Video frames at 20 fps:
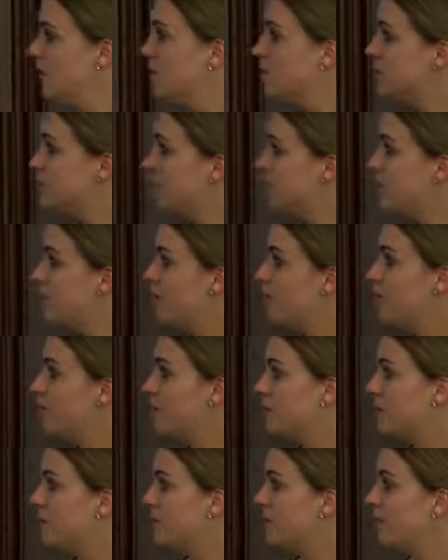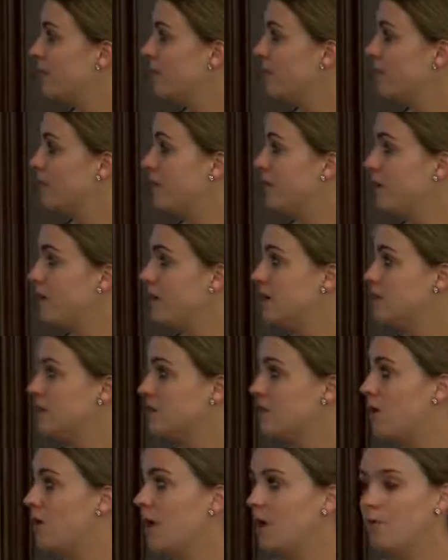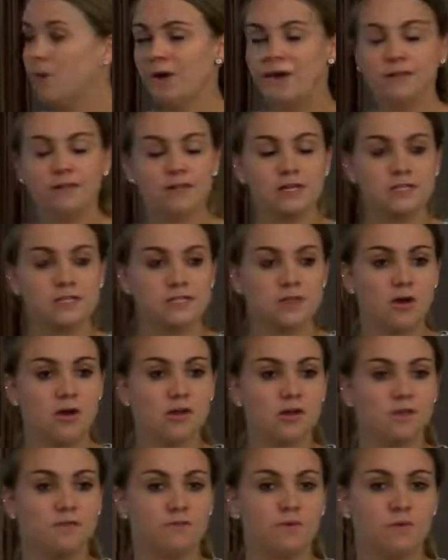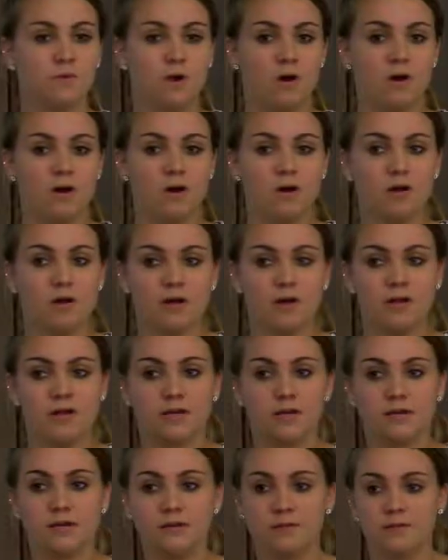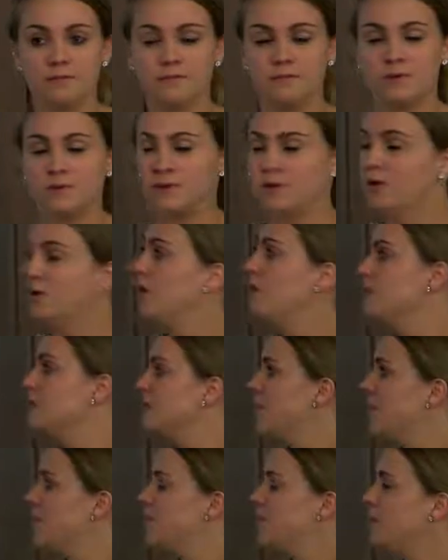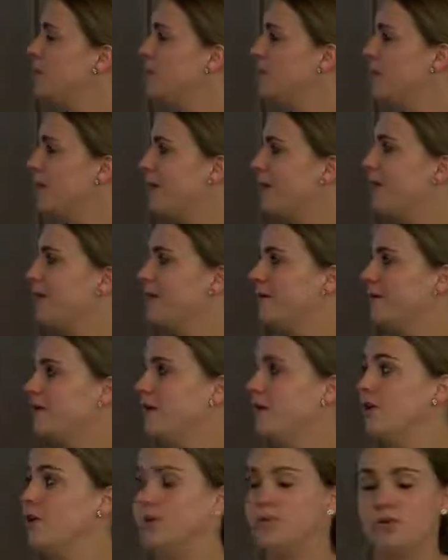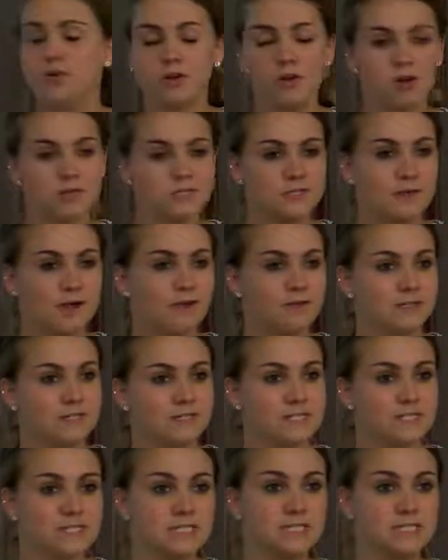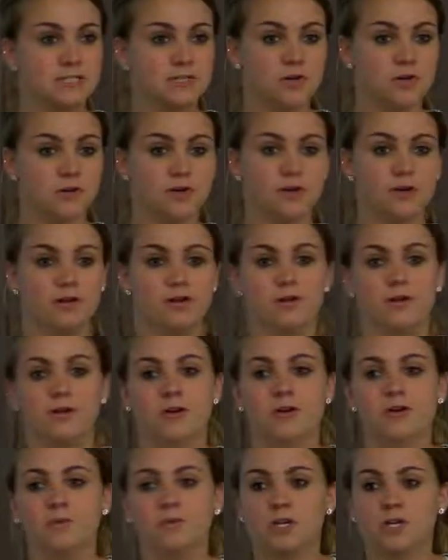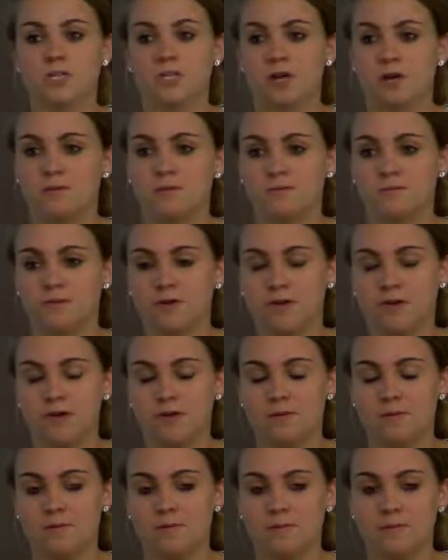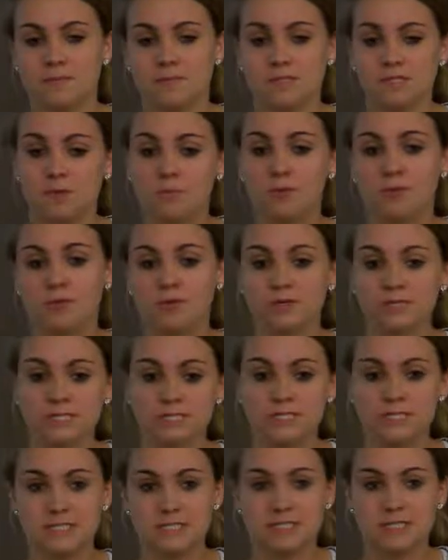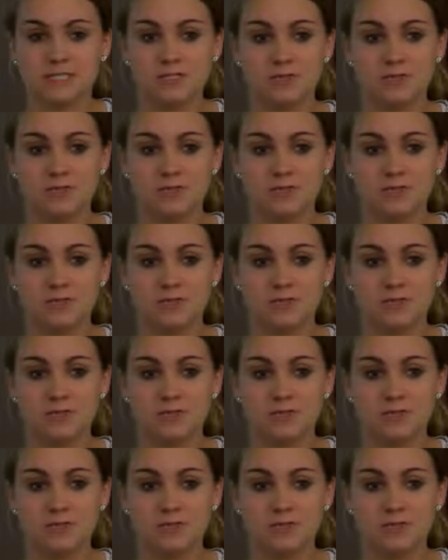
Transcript: So there is a long waiting list though if you are on let me go back. You can also have a deceased donor, which comes from someone who is deceased.